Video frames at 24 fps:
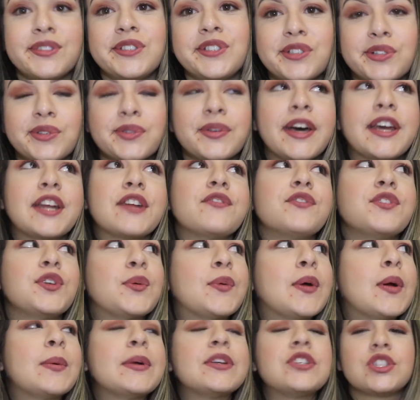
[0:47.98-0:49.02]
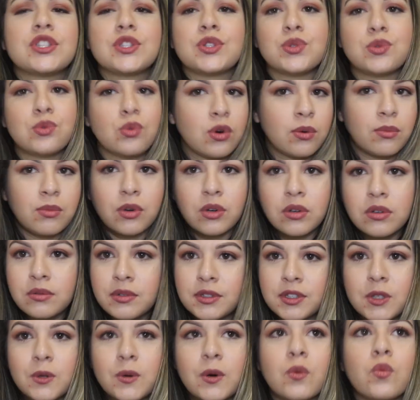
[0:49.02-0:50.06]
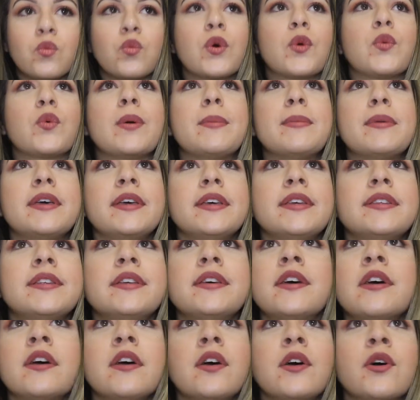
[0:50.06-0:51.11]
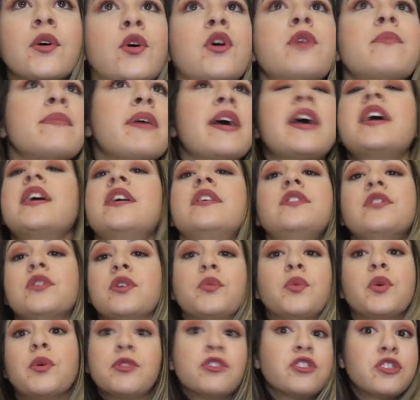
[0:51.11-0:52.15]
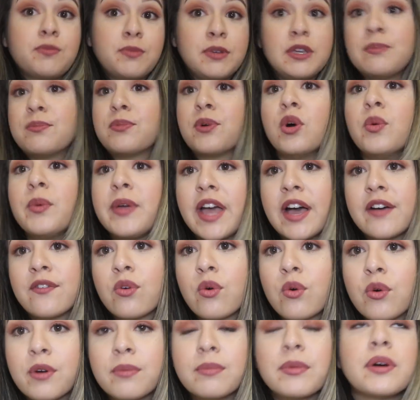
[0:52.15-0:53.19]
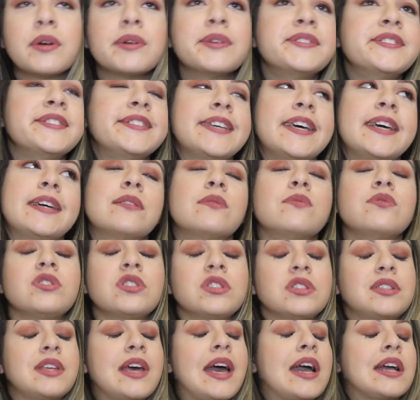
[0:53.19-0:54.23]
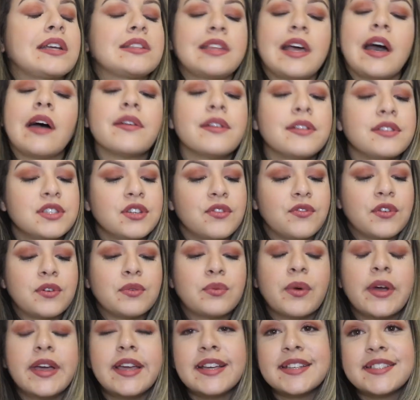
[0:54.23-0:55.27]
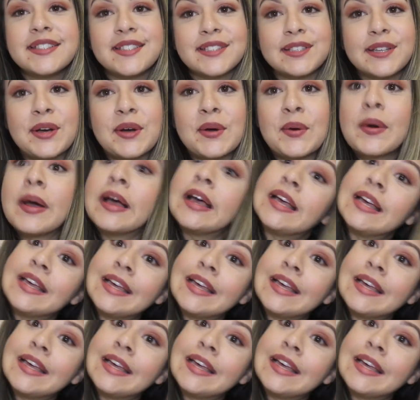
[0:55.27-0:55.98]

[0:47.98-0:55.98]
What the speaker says: you know, out of nowhere, which is normal. You know, we're women or men or we're just people. We have hormones and we just act out in different ways. So